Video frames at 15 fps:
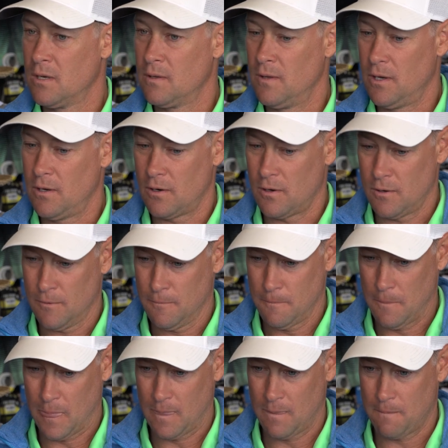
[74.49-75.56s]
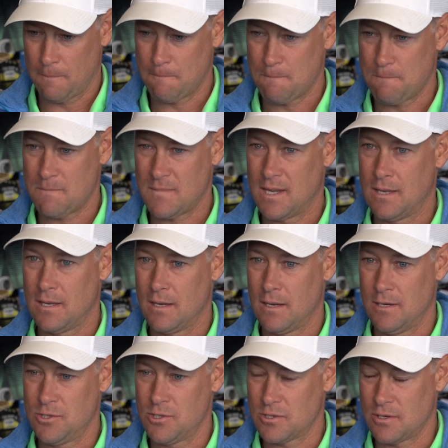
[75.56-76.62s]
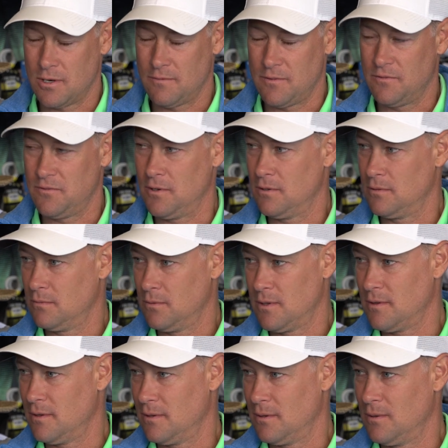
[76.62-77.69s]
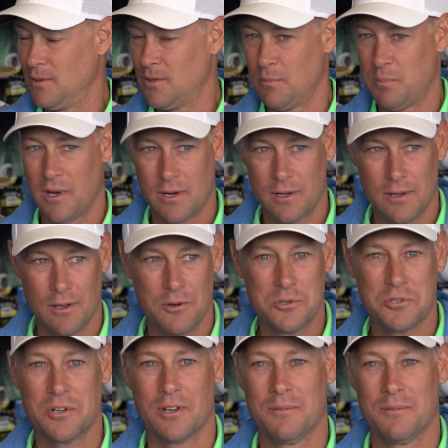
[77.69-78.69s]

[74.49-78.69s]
They are. I just got off the phone with a with a punting coach.